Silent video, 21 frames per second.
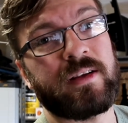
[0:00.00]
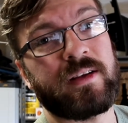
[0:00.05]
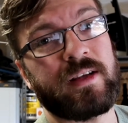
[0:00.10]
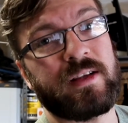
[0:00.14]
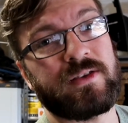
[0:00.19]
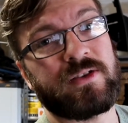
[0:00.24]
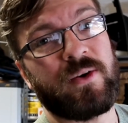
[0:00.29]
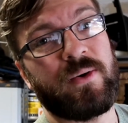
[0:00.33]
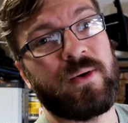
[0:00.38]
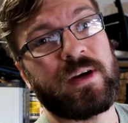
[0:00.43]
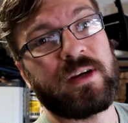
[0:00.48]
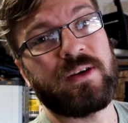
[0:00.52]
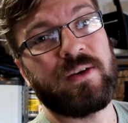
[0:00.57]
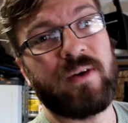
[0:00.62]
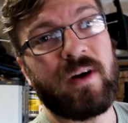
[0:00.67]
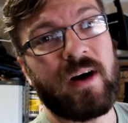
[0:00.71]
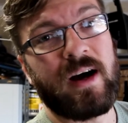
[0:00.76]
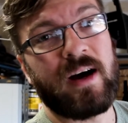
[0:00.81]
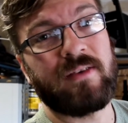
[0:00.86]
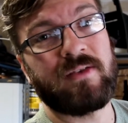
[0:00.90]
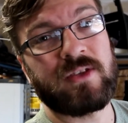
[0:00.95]
that's going to
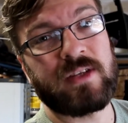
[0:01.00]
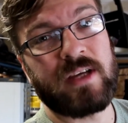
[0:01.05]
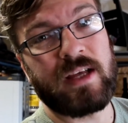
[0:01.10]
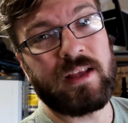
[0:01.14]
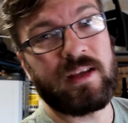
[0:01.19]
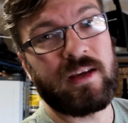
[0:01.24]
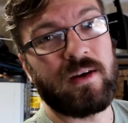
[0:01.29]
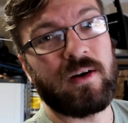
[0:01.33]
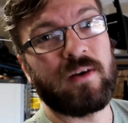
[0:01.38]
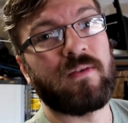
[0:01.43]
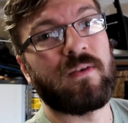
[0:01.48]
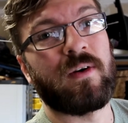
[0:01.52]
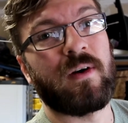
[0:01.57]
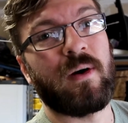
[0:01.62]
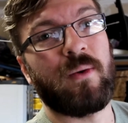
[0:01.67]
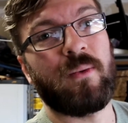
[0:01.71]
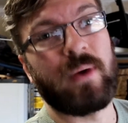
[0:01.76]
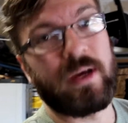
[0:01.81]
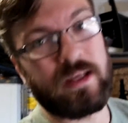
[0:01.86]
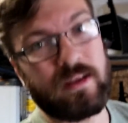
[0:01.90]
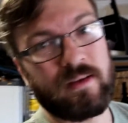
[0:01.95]
offset the
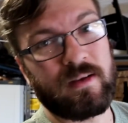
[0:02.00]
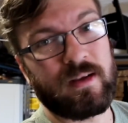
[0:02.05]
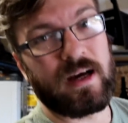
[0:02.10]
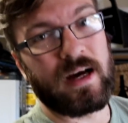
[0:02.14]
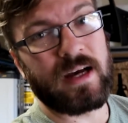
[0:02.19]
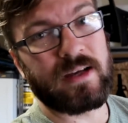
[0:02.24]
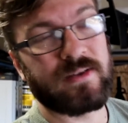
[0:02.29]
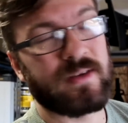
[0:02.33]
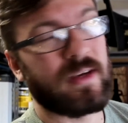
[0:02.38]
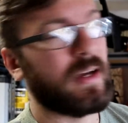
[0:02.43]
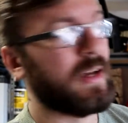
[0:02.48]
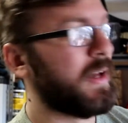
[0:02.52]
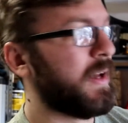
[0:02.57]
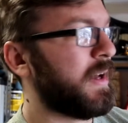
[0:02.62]
overall weight loss.